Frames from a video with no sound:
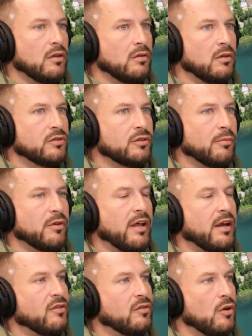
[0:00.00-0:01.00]
someone
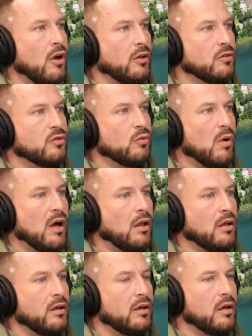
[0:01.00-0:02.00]
that has the knowledge as well,
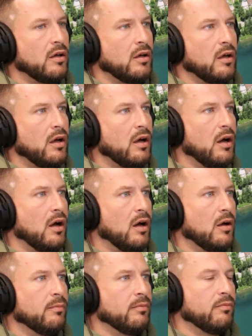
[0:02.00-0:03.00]

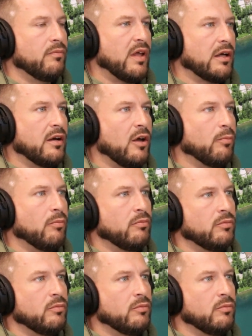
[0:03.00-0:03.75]
that can help,